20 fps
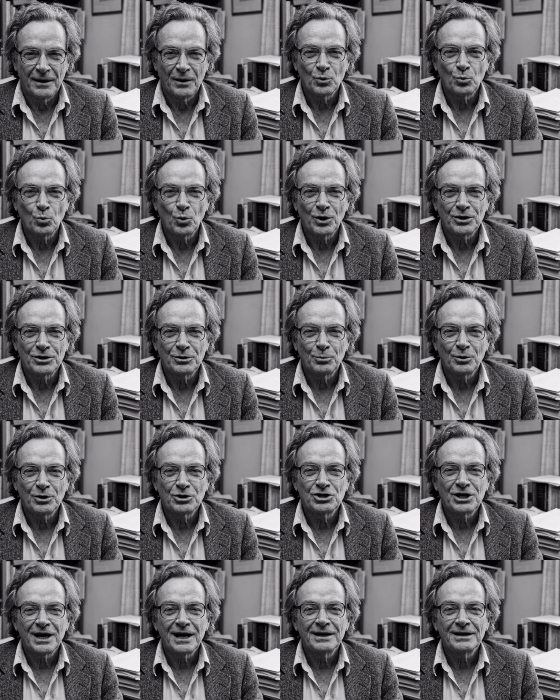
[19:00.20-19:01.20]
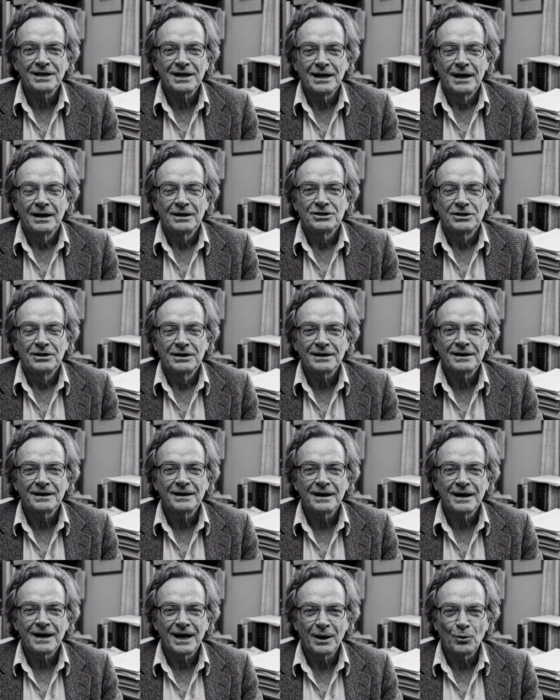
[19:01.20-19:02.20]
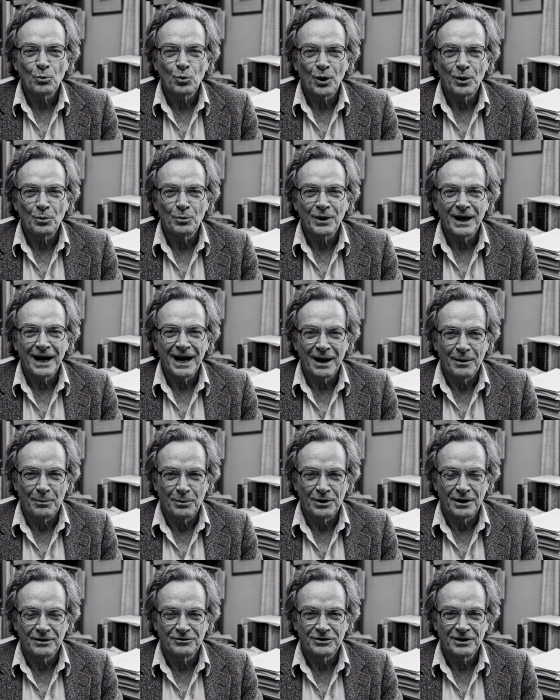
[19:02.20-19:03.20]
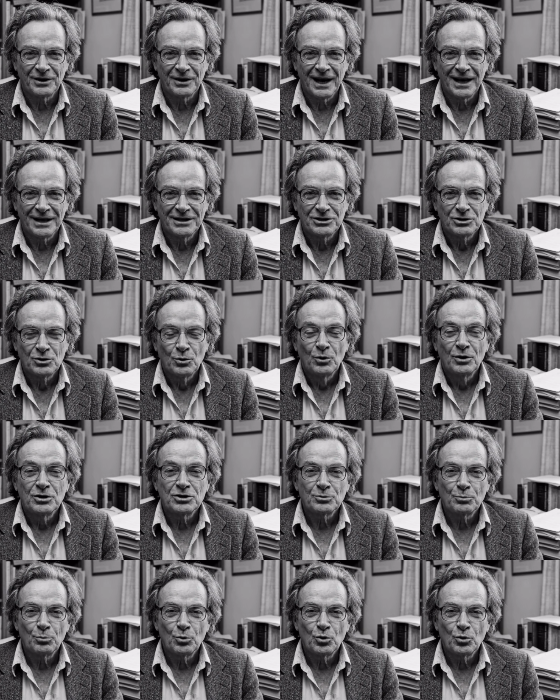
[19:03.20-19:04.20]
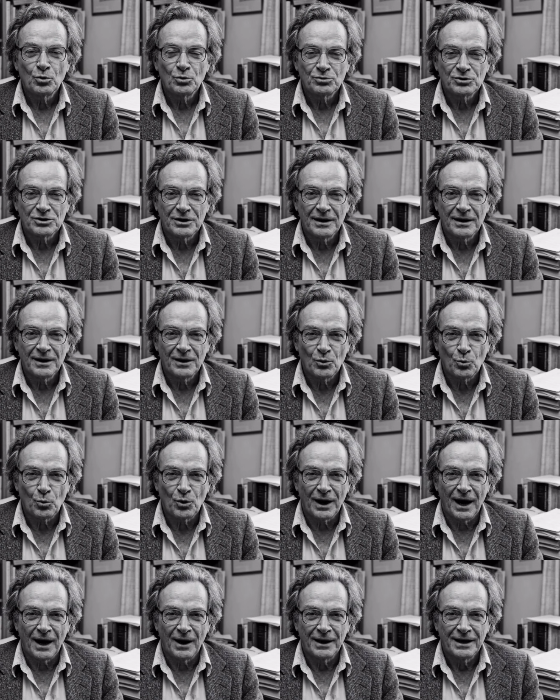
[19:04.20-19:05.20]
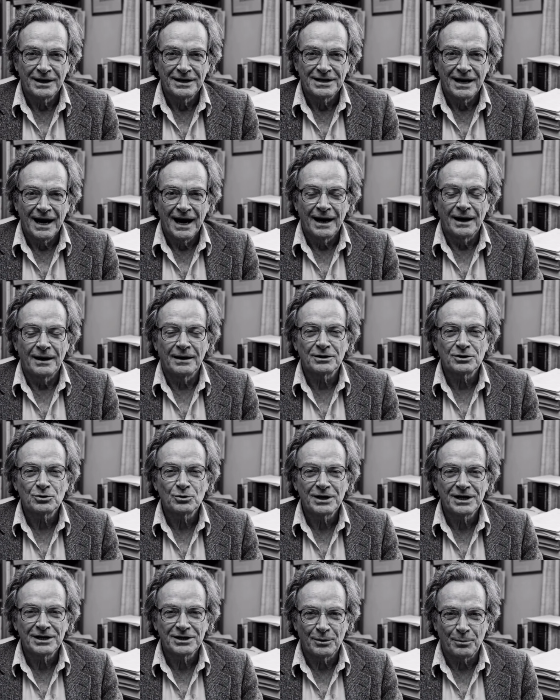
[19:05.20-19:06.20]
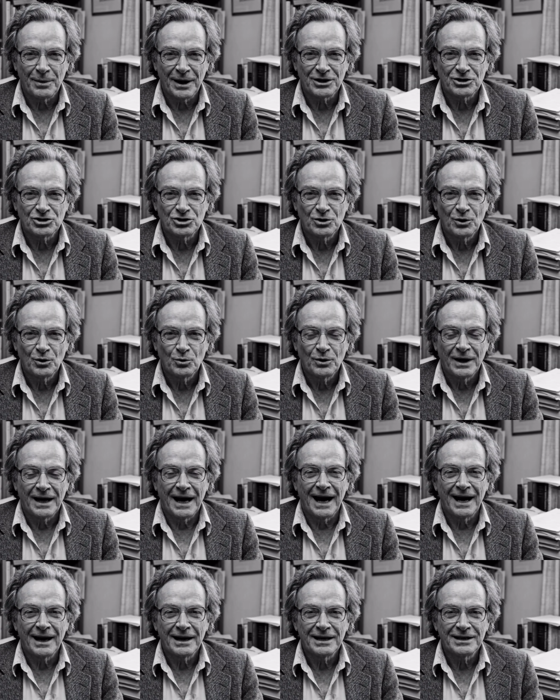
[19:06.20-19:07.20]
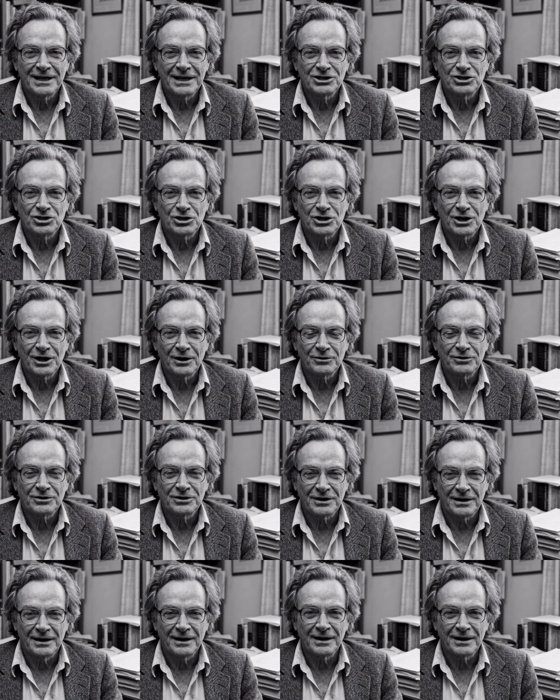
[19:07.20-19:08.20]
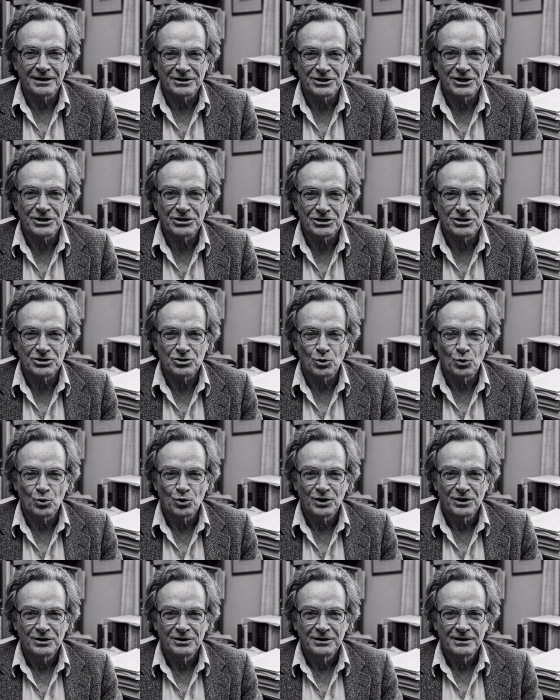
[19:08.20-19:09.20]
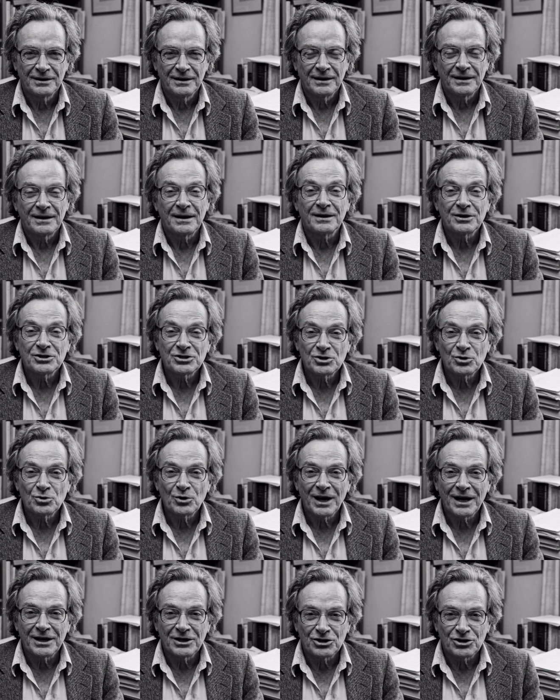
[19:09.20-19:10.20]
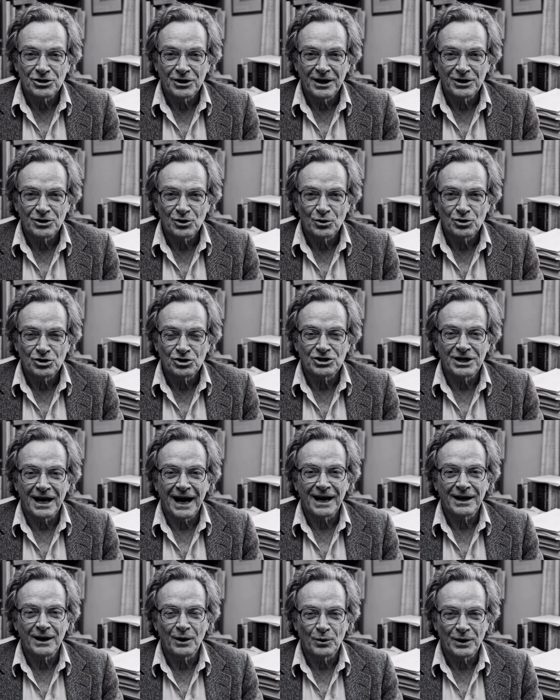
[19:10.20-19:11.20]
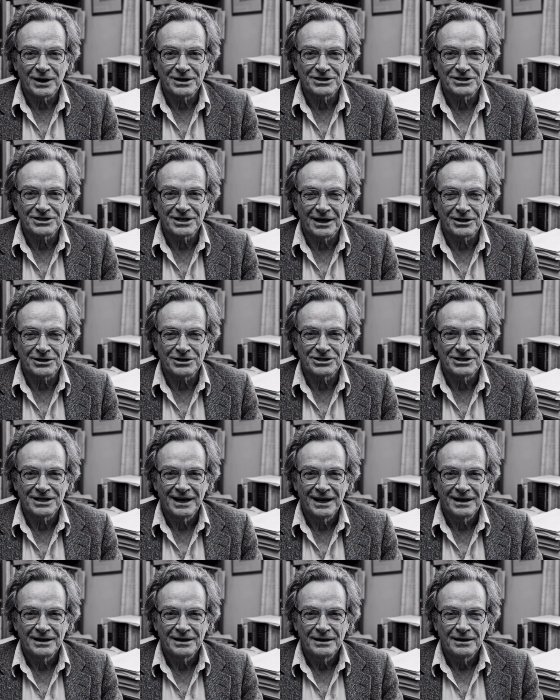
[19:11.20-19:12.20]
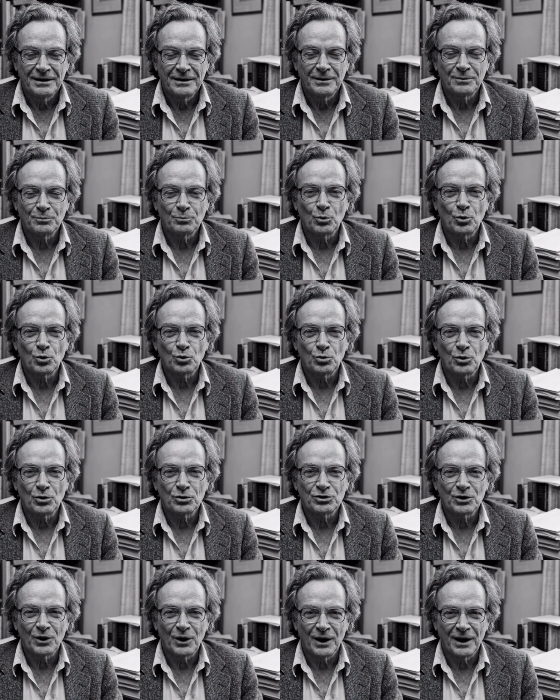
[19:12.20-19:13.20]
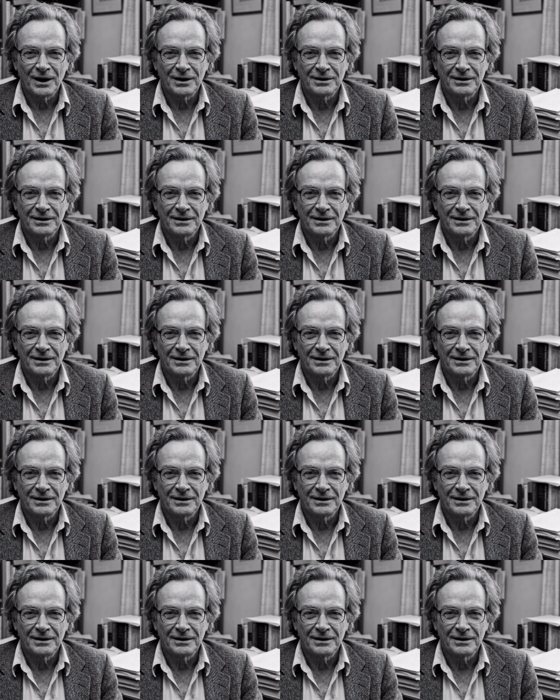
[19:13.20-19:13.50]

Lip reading: what's projecting us? And what would happen if the light source moved? Would our entire three-dimensional reality shift, distort, stretch like your shadow at sunset? Brutal thought.